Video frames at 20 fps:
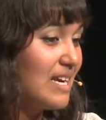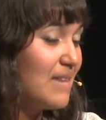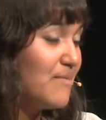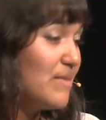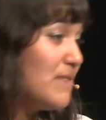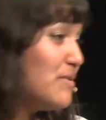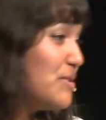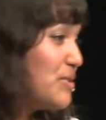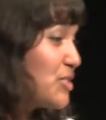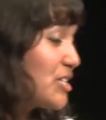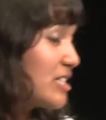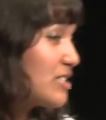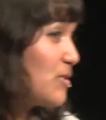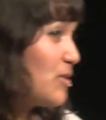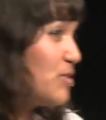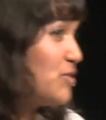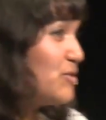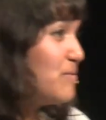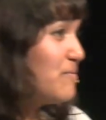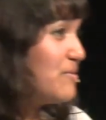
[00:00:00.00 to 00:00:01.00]
Maybe you just
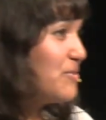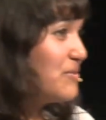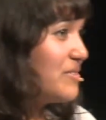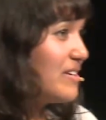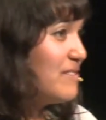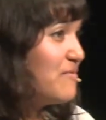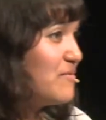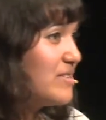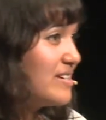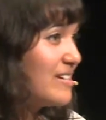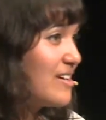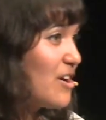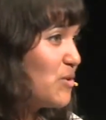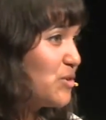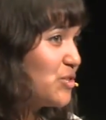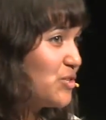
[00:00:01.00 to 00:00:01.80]
contribute and we go